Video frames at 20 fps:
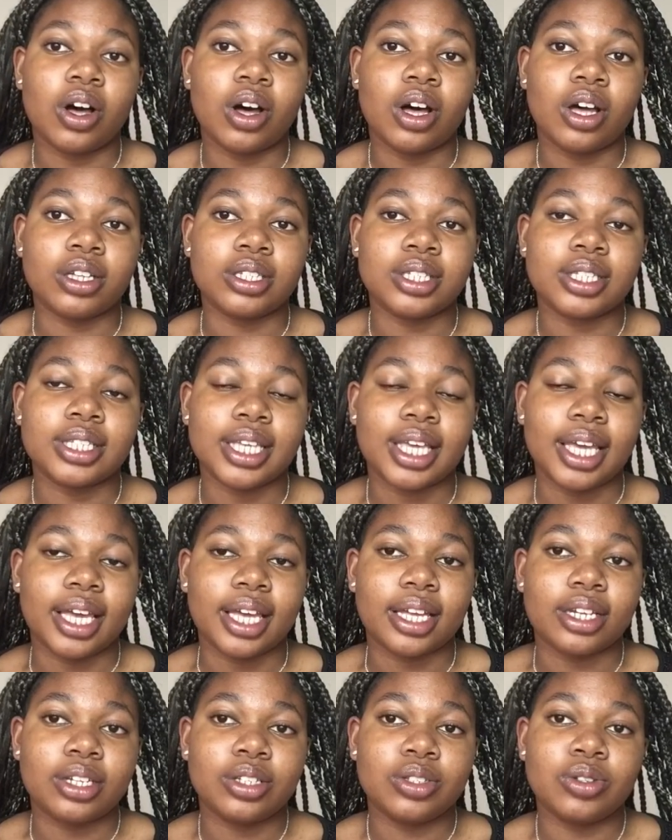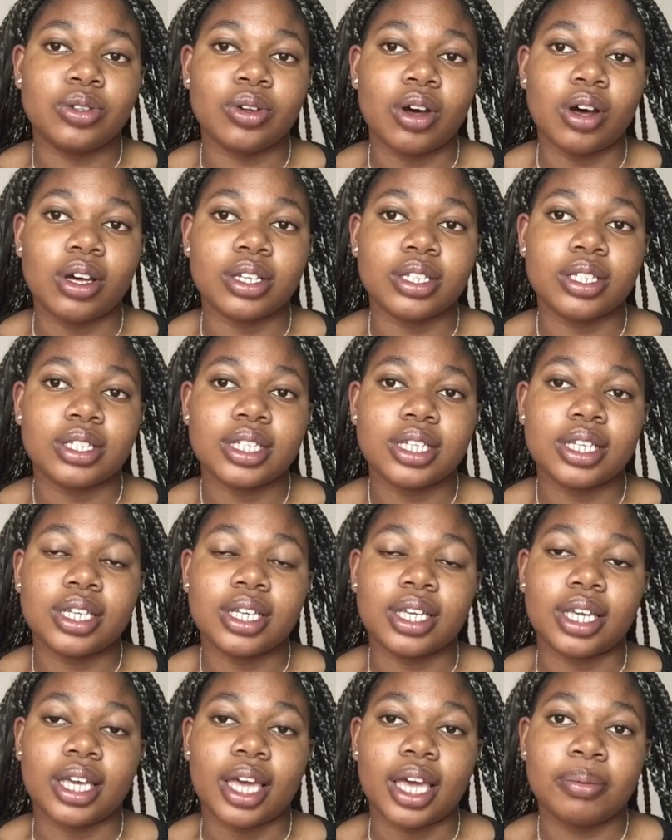are scared to ask
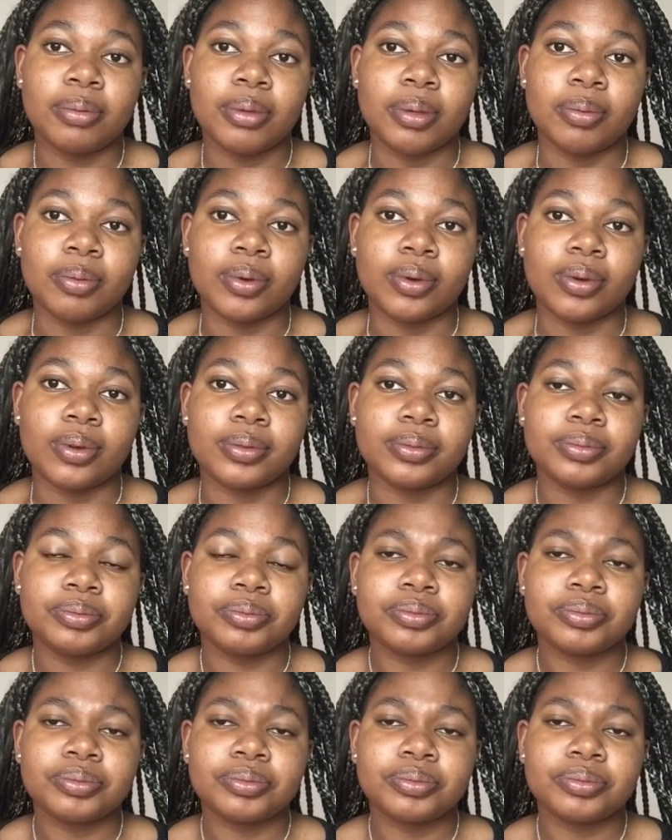gay people.